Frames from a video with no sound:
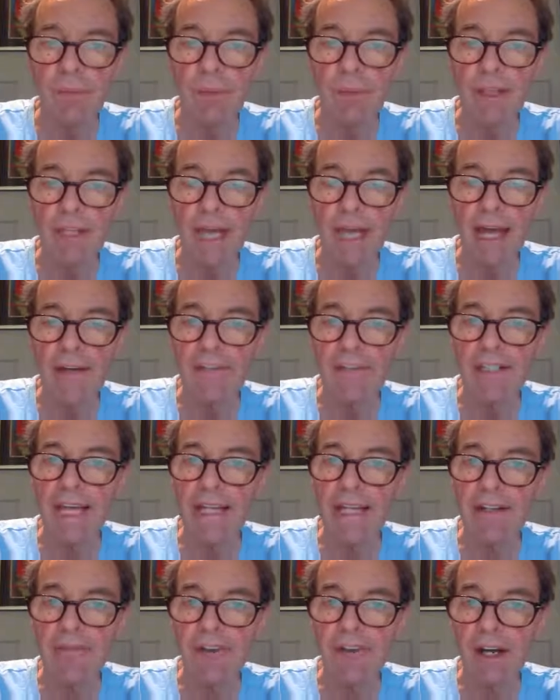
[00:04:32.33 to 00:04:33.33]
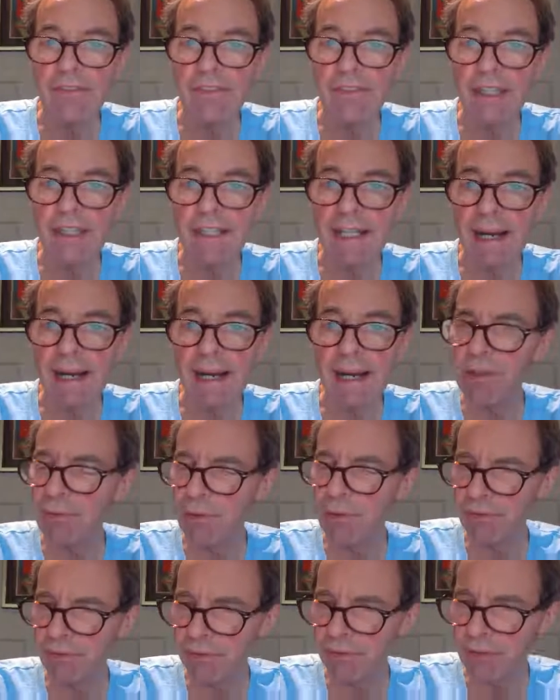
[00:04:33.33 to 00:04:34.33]
with having had a 5-day gap that
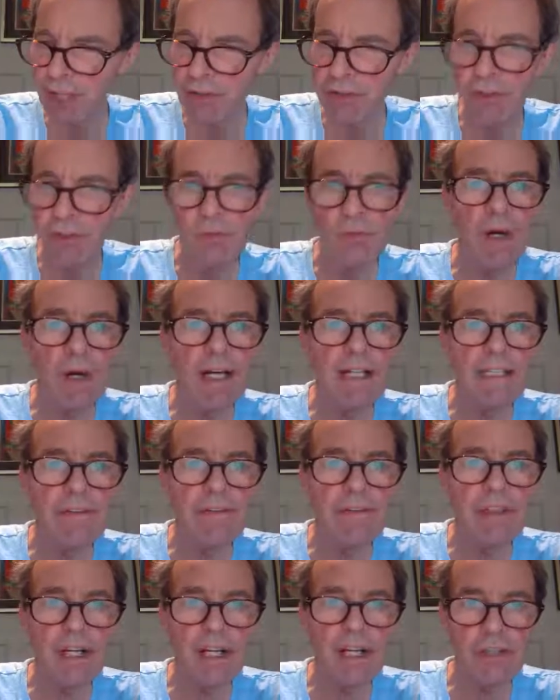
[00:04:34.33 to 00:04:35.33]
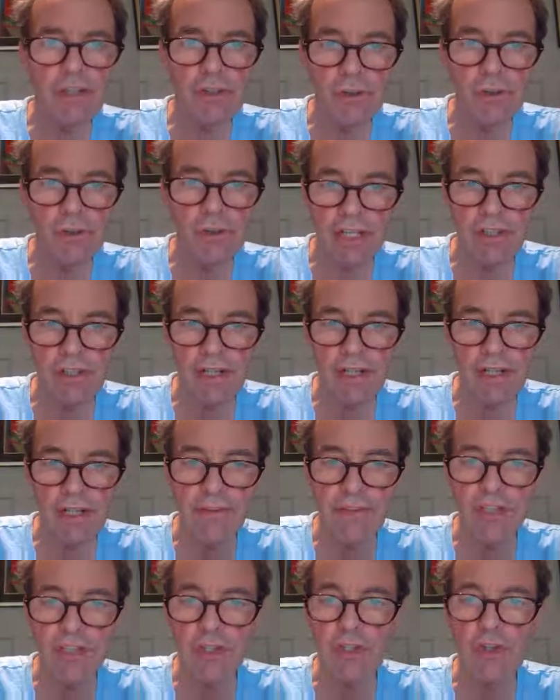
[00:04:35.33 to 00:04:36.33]
was far too wide over the last 2 days, and now
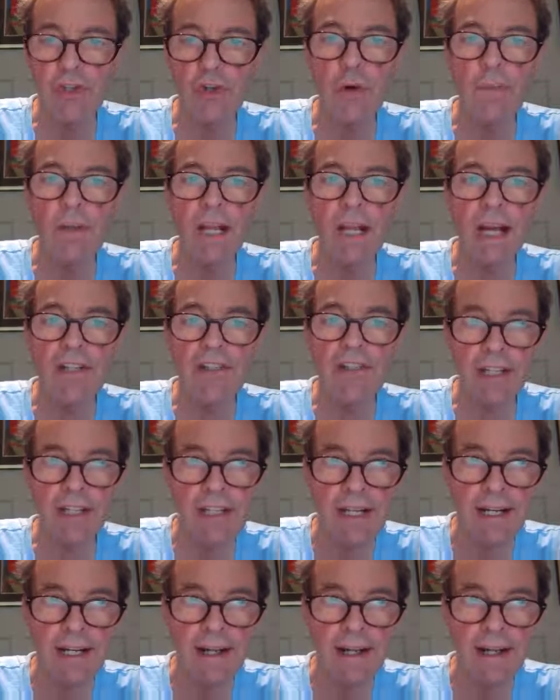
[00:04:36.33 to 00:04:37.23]
this is normalizing,